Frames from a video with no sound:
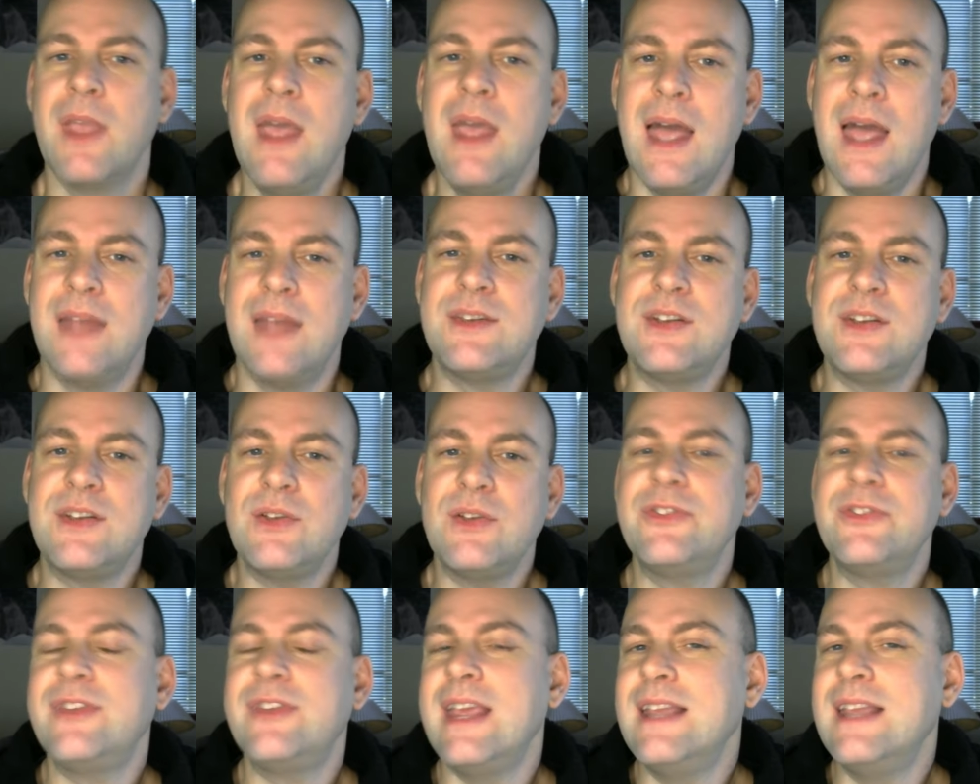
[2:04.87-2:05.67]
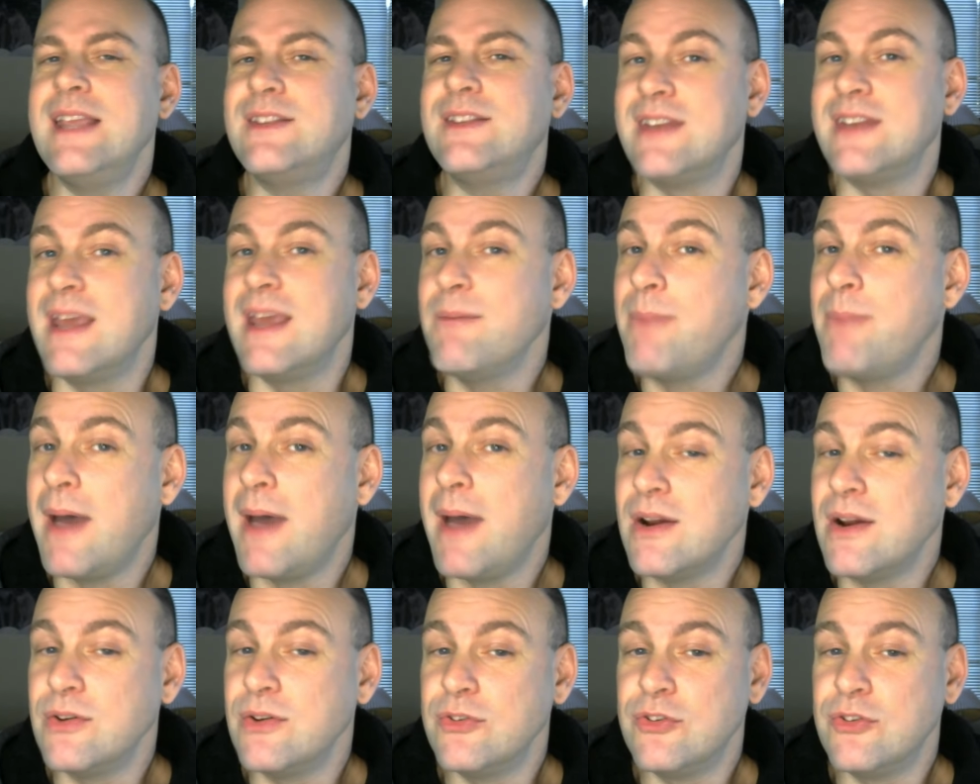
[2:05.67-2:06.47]
Until states and
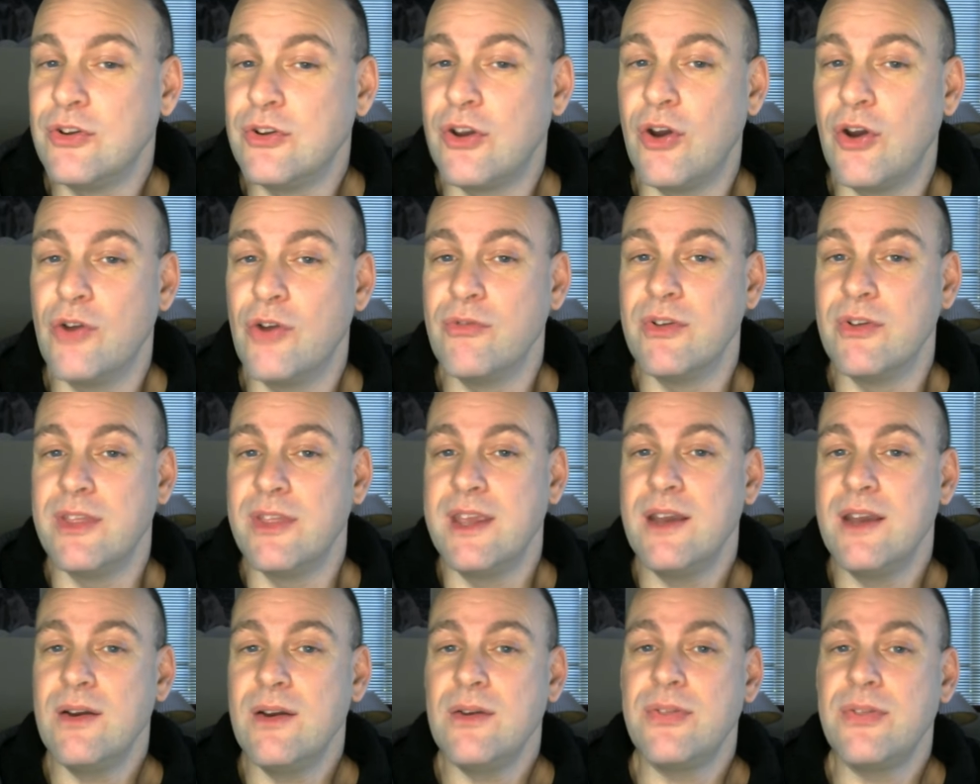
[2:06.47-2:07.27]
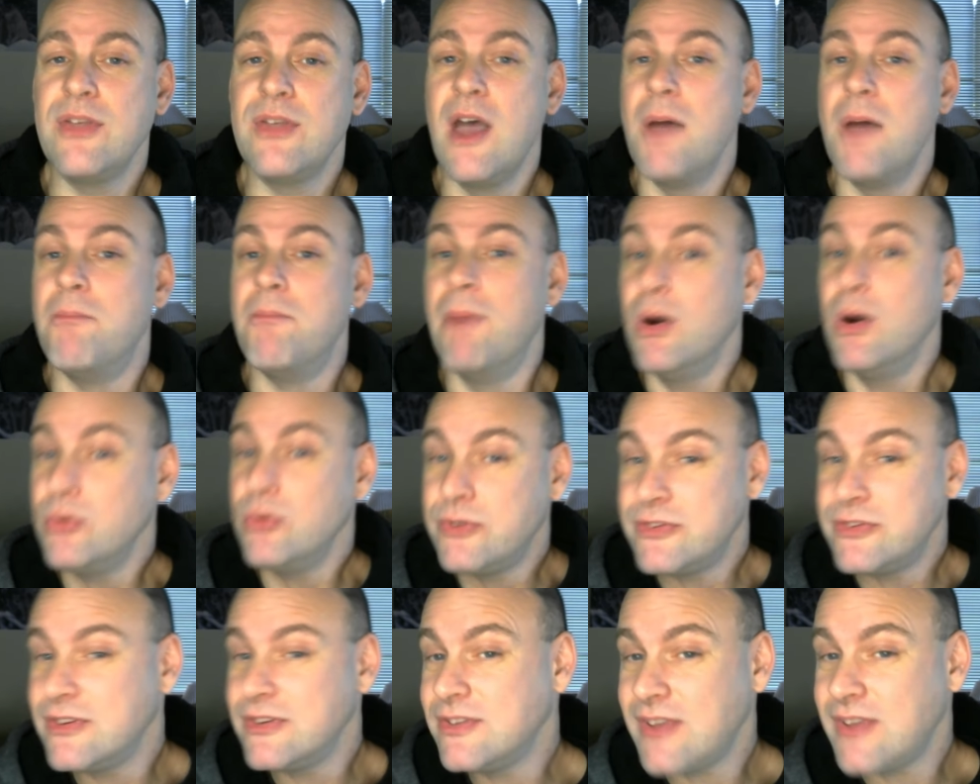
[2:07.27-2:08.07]
empires took over the earth,
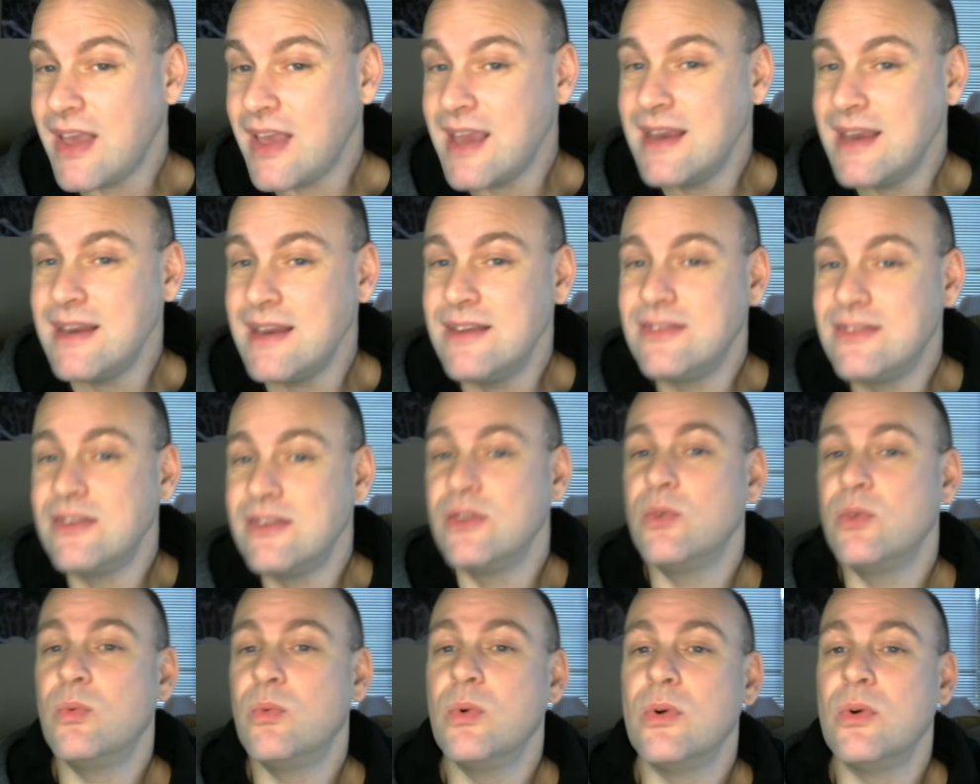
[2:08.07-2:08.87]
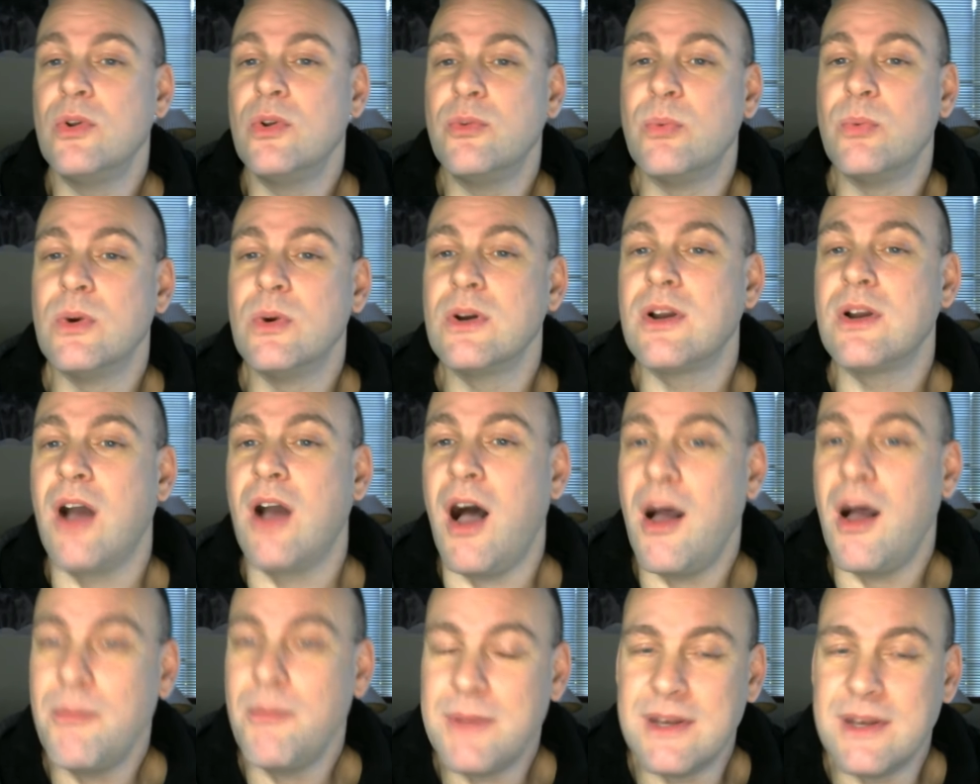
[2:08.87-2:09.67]
most societies in the world were
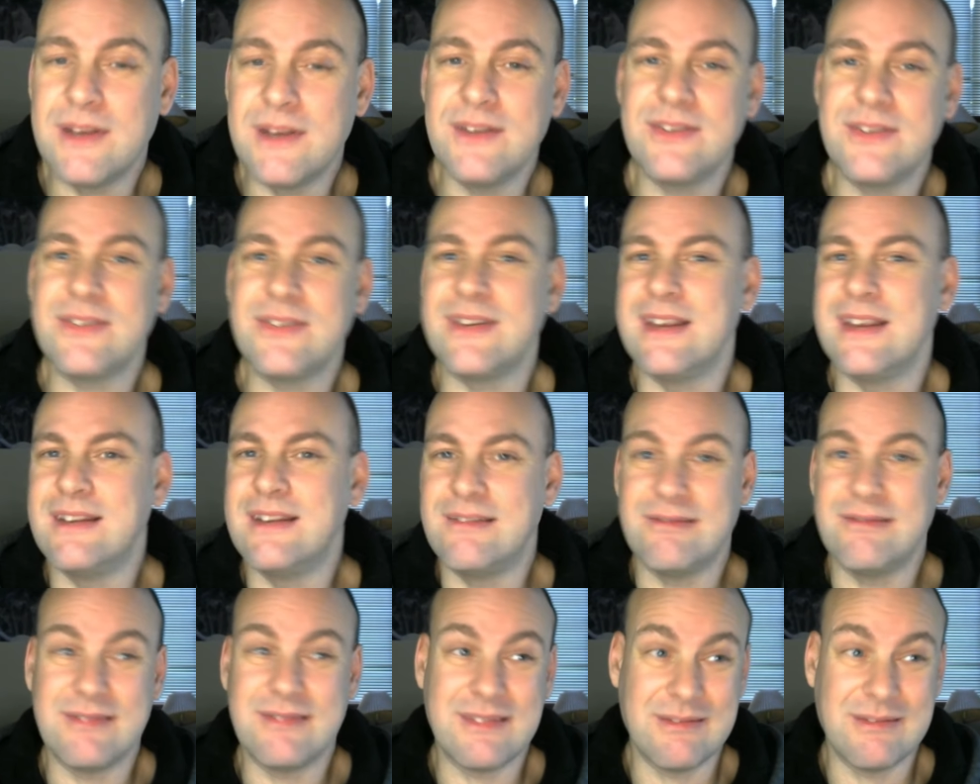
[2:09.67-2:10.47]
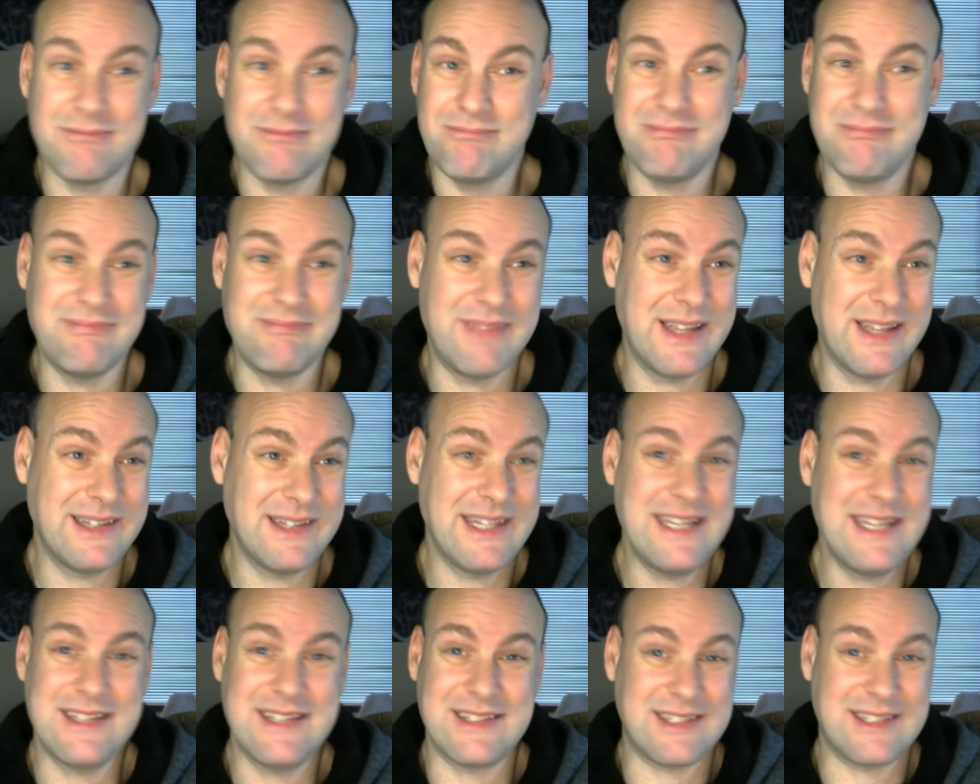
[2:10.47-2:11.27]
communist in at
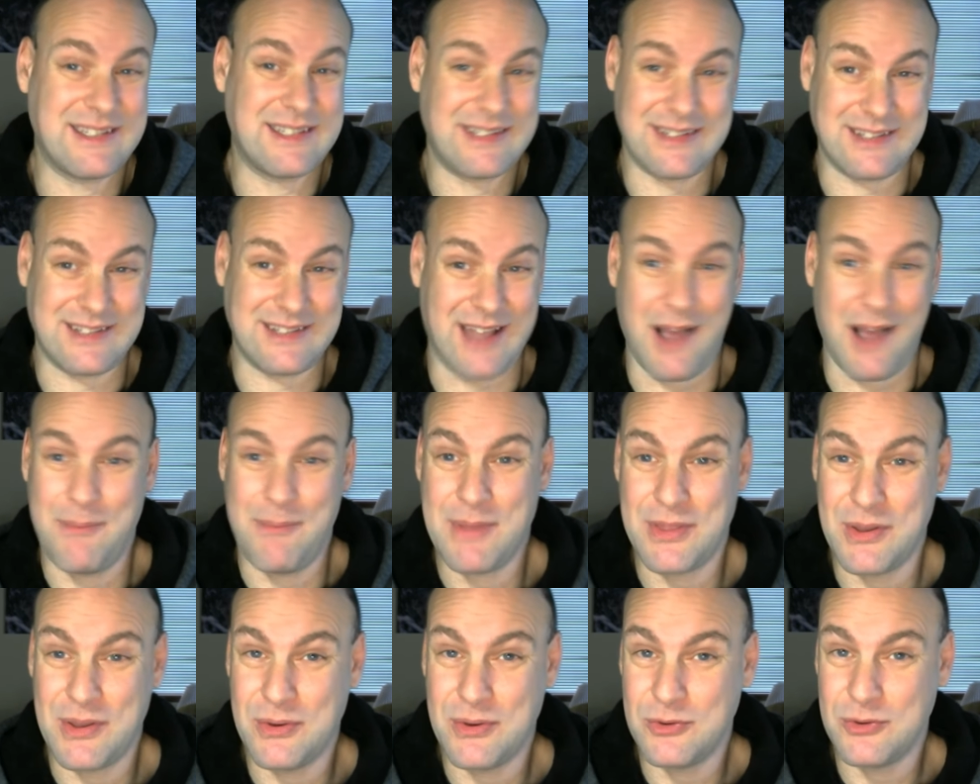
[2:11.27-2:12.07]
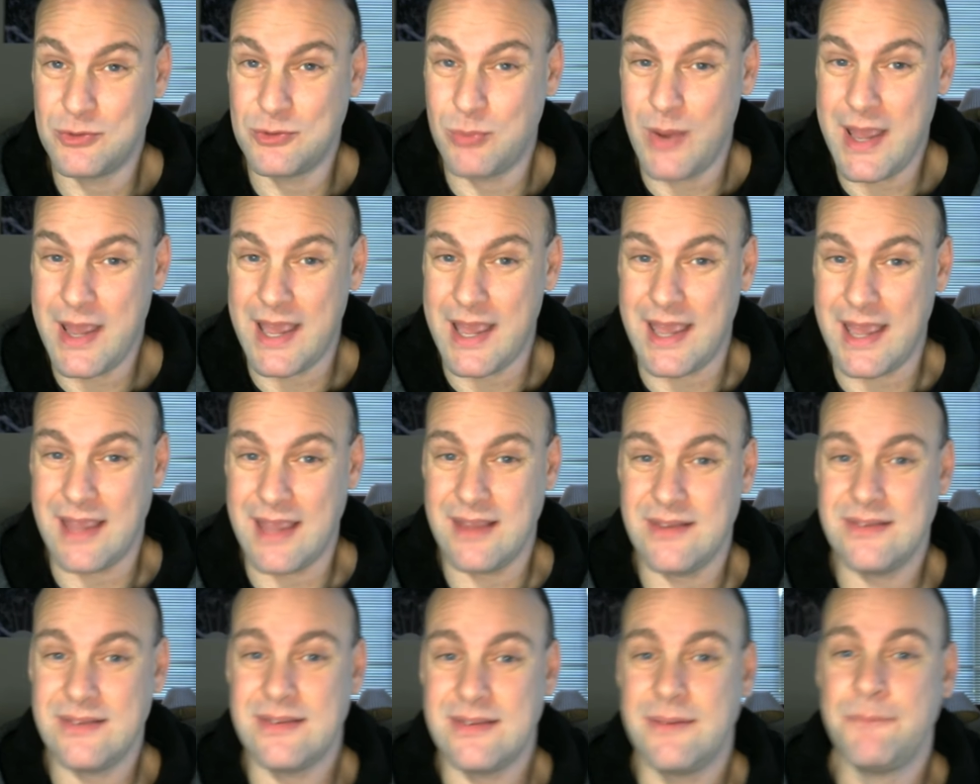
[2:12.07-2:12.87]
least some of those
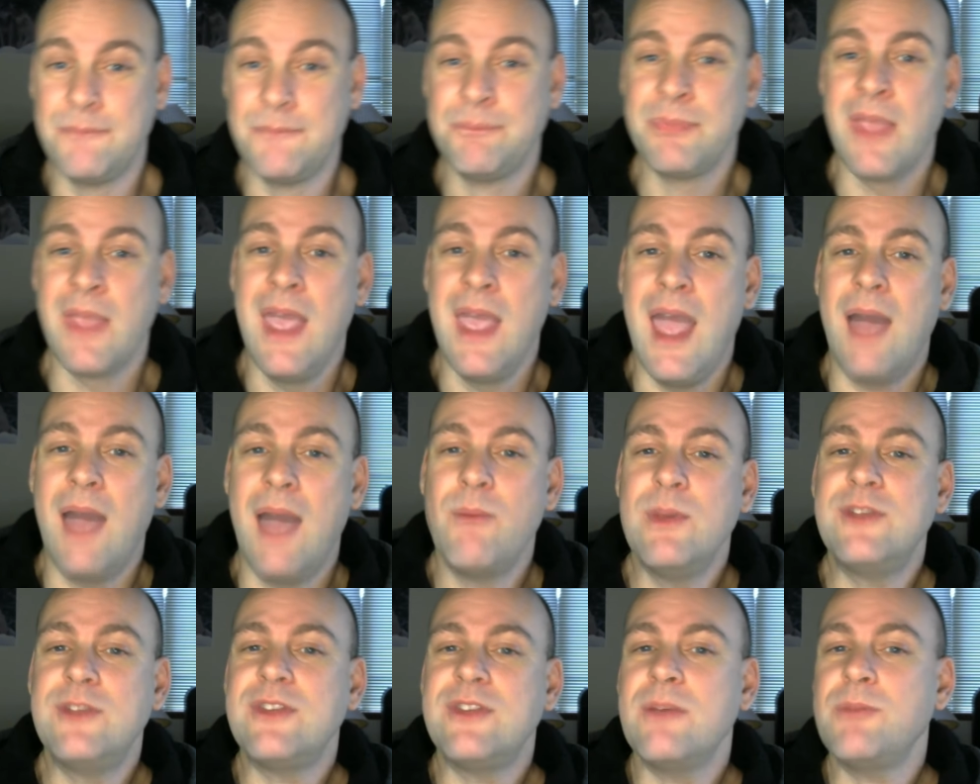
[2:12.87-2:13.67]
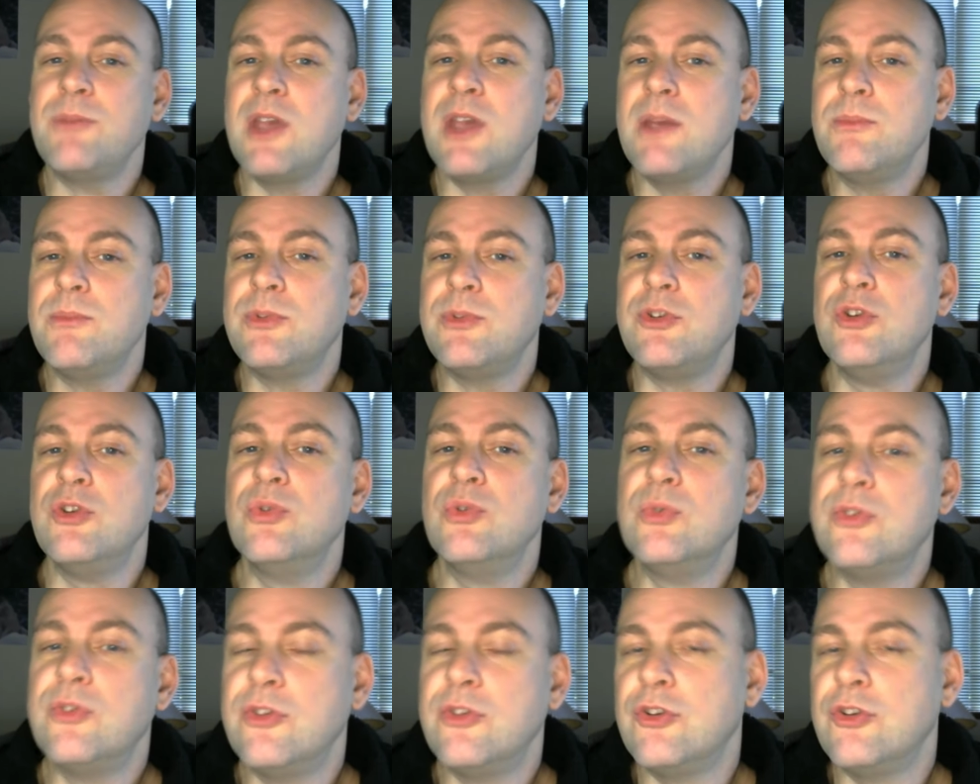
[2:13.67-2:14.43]
ways and we sometimes use the